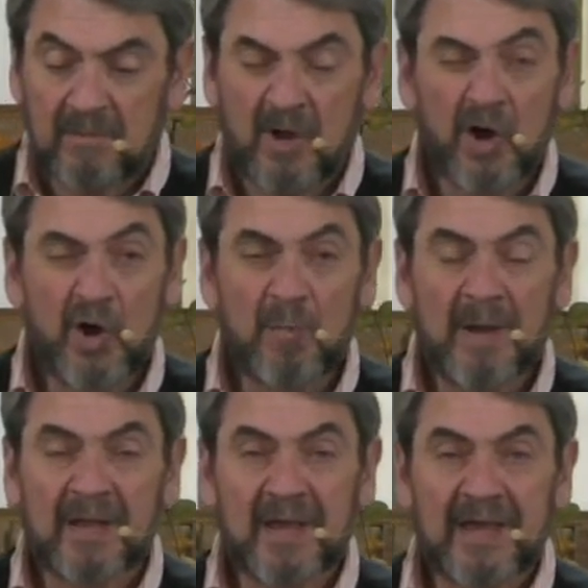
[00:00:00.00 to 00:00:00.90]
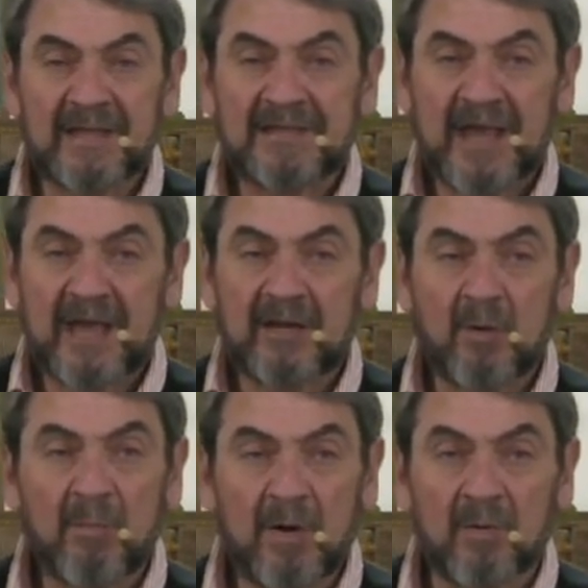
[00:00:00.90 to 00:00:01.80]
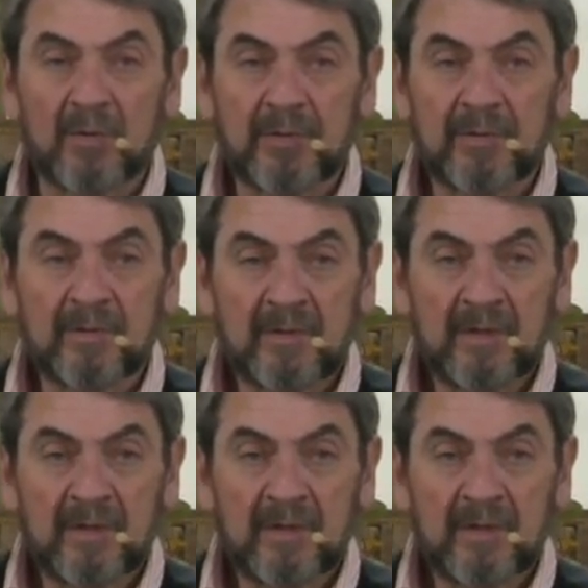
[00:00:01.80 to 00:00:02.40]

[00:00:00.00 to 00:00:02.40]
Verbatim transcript: Who may lay his hand on both?